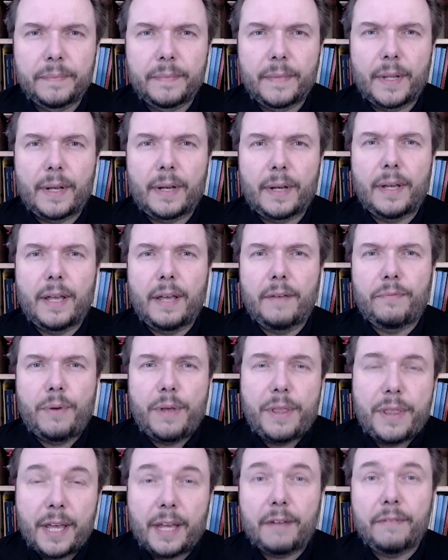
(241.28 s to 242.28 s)
Uh, if we
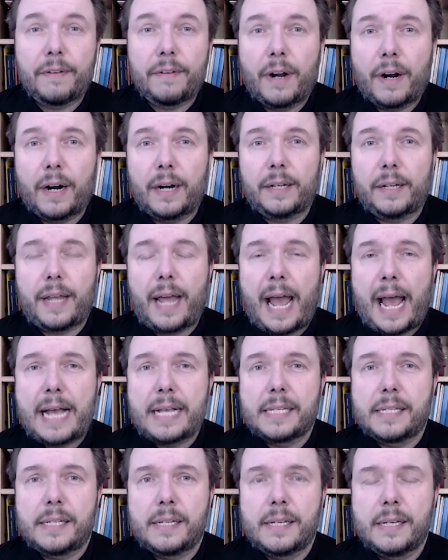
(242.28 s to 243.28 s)
think of art
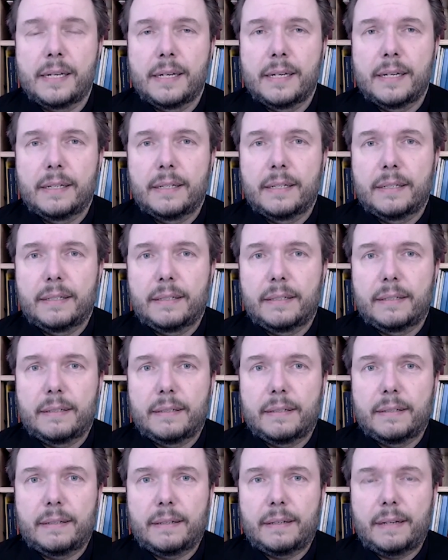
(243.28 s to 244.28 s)
as
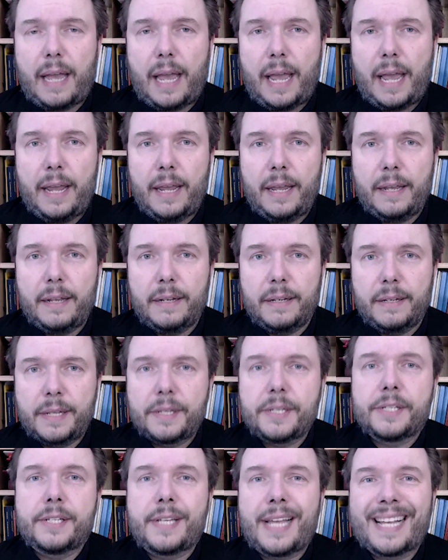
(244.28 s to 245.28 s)
a
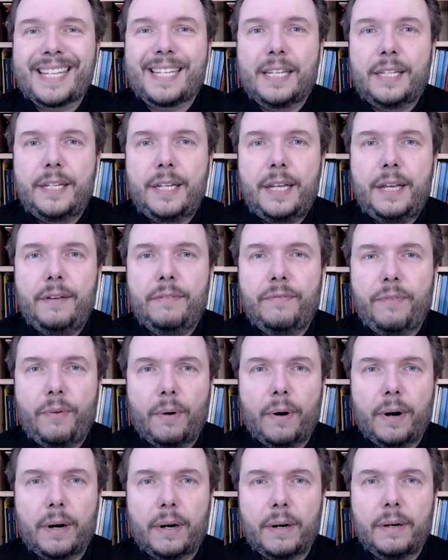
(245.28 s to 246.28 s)
necessity
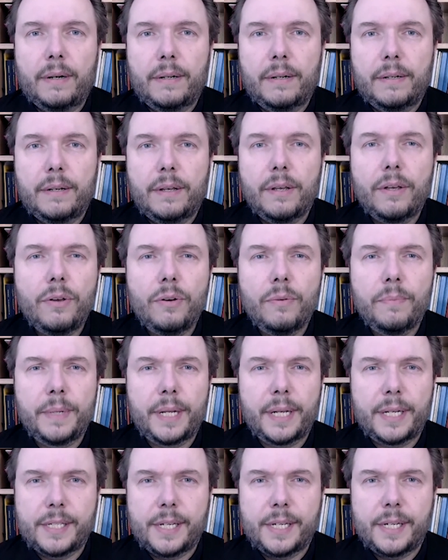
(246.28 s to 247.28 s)
for human
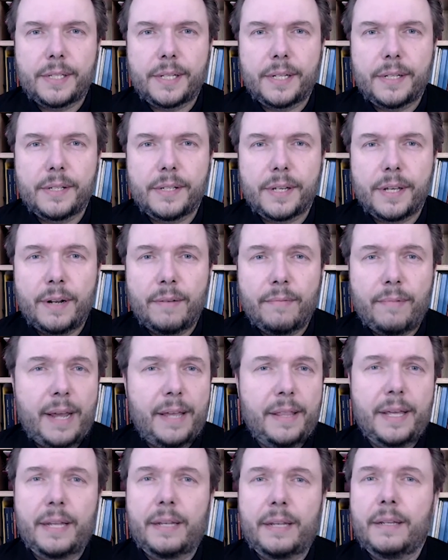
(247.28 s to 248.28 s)
existence in a way
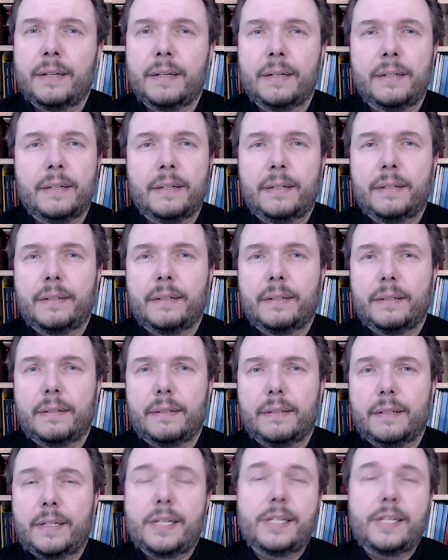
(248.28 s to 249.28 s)
that
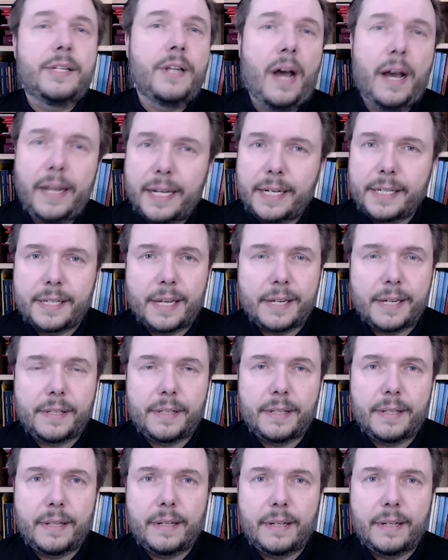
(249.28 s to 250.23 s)
does not exist,